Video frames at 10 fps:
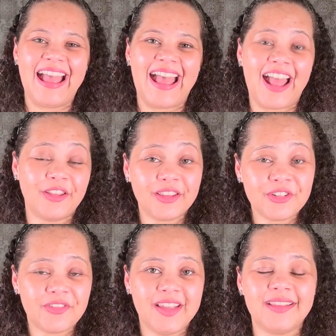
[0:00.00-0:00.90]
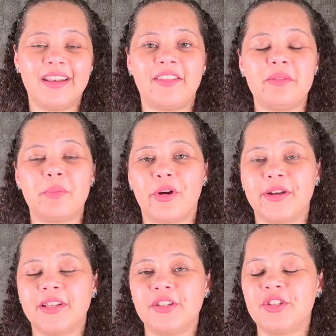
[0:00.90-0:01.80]
Another thing that is
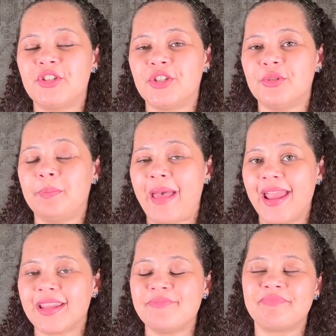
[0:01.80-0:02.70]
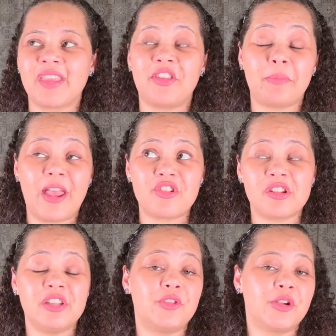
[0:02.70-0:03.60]
important to pack,
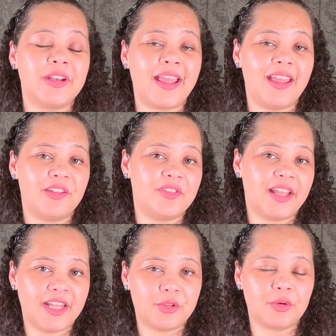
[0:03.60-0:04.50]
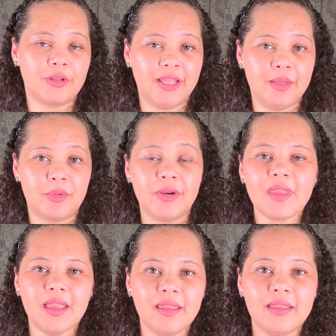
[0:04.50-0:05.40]
especially if you're gonna have a natural labor,
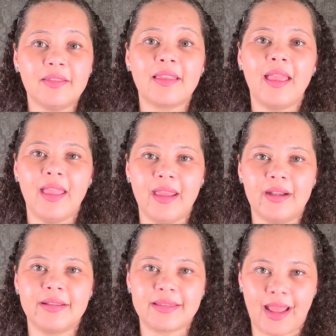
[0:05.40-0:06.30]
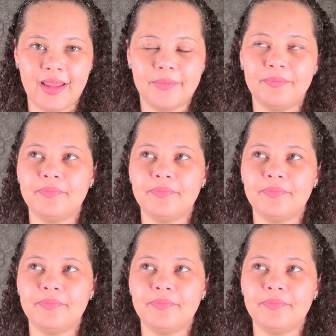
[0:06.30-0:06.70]
is hair tie.